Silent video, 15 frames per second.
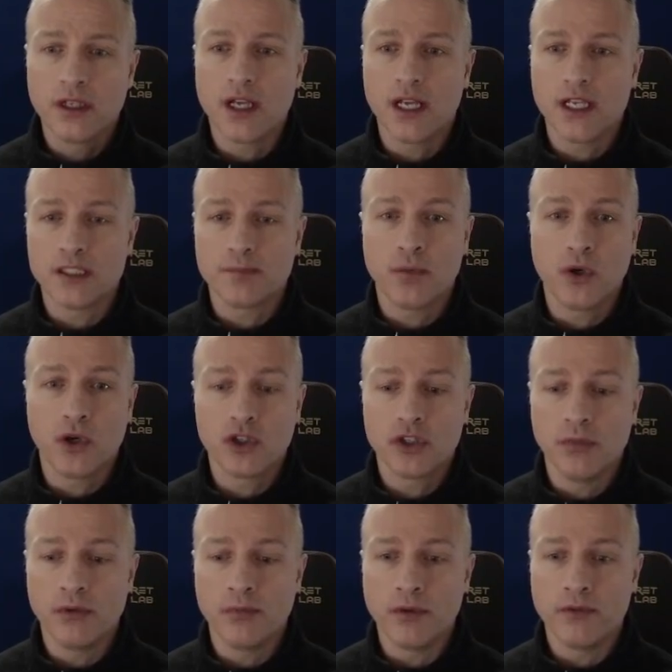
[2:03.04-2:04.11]
as
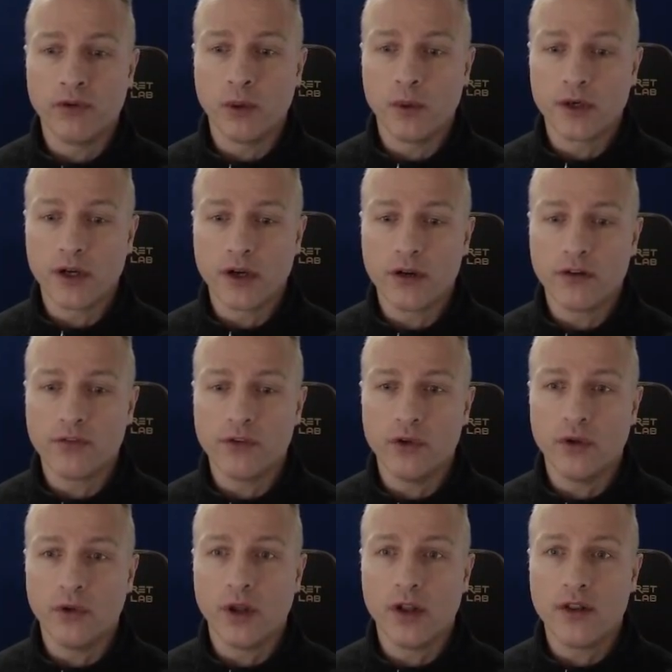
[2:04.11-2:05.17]
possible before we run out of
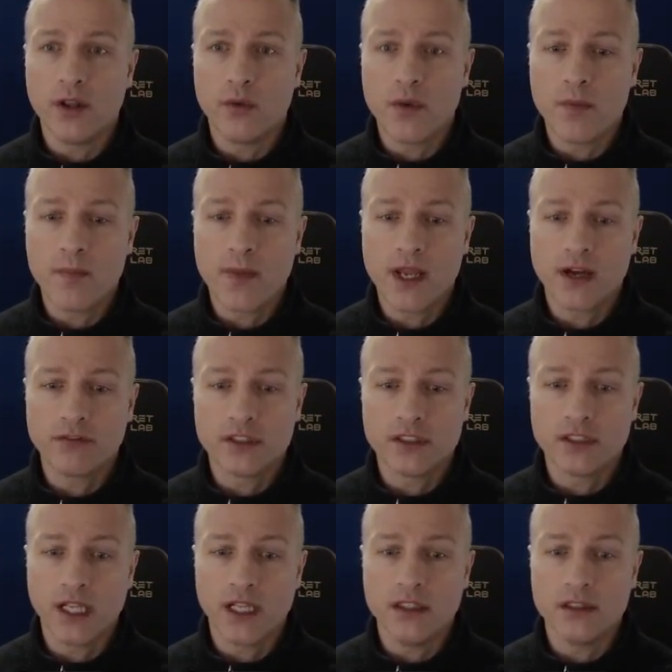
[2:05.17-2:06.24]
fuel, and then we may have to
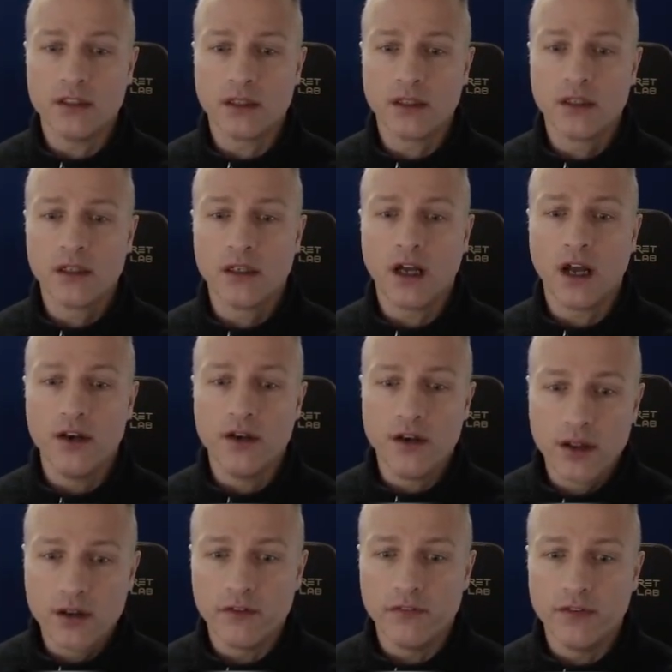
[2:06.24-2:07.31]
send
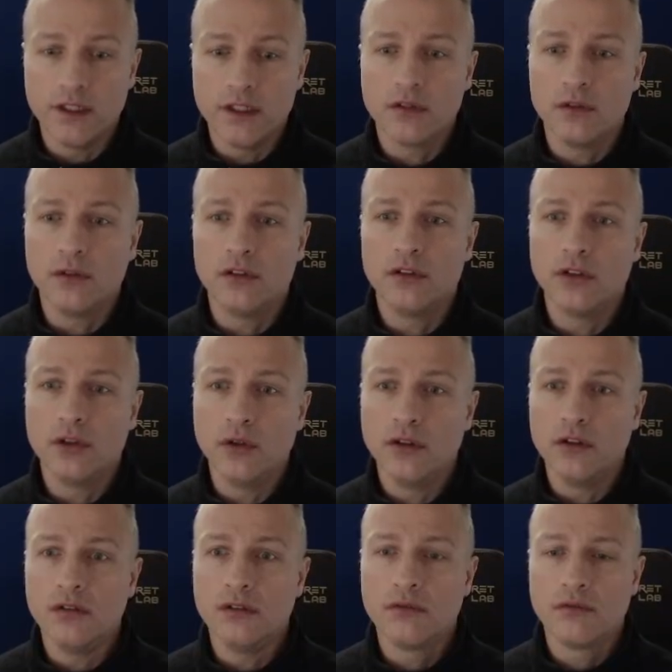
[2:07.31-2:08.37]
another vehicle to go
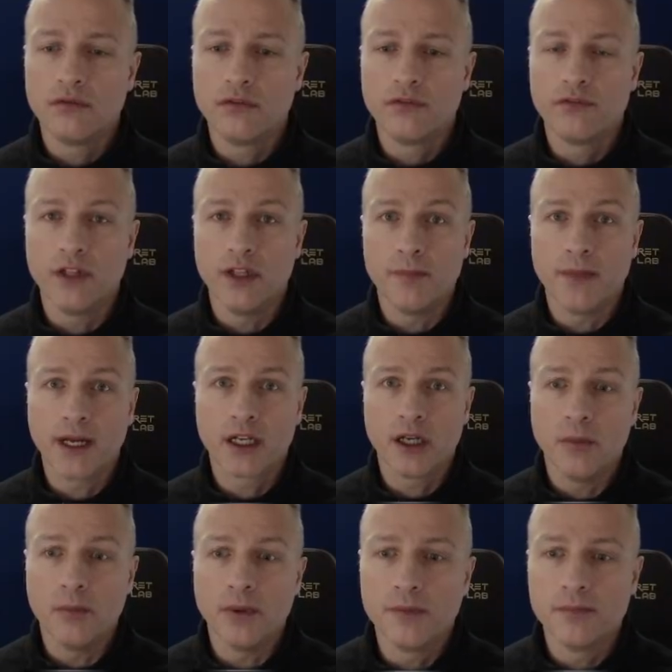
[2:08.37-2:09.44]
and fill them back
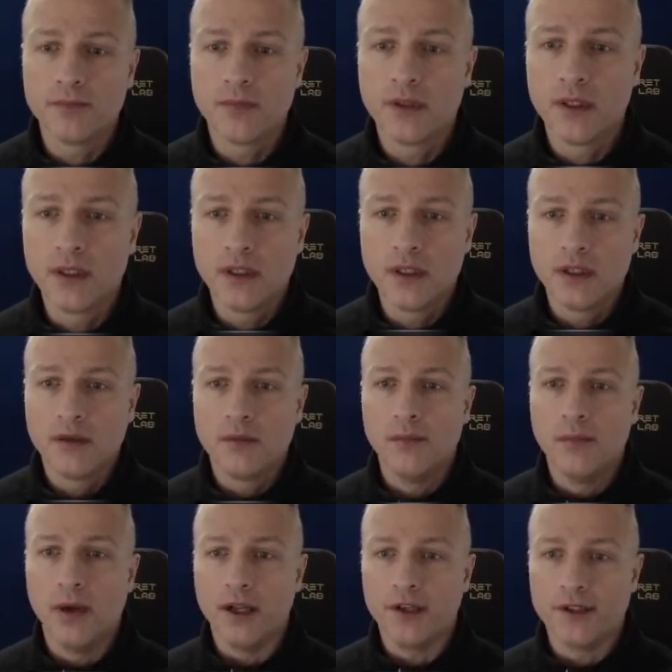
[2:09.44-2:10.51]
up.
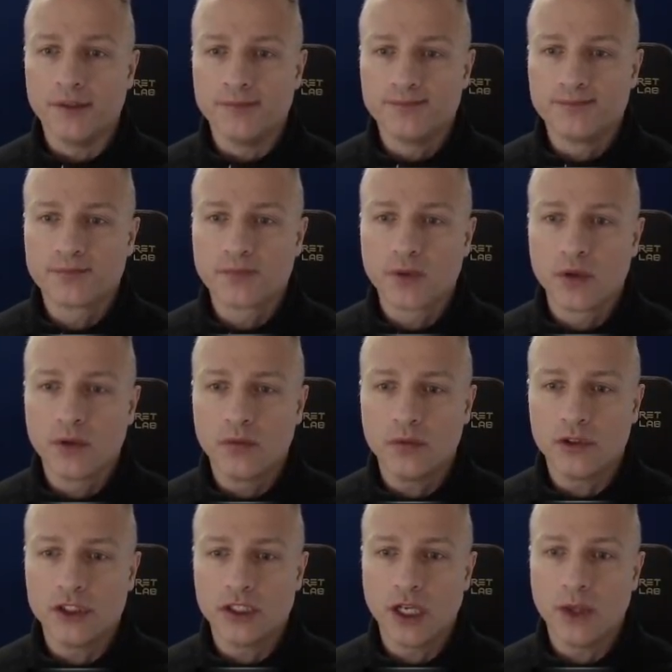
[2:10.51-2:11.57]
But
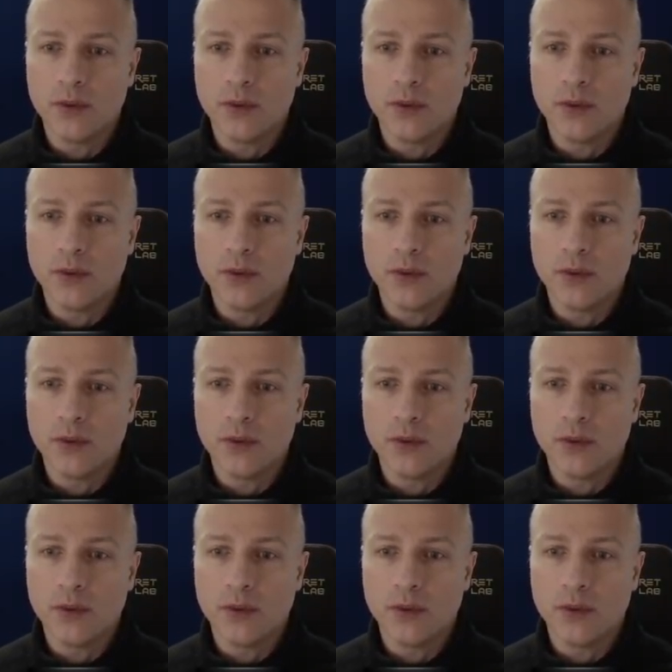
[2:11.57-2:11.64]
we'll see how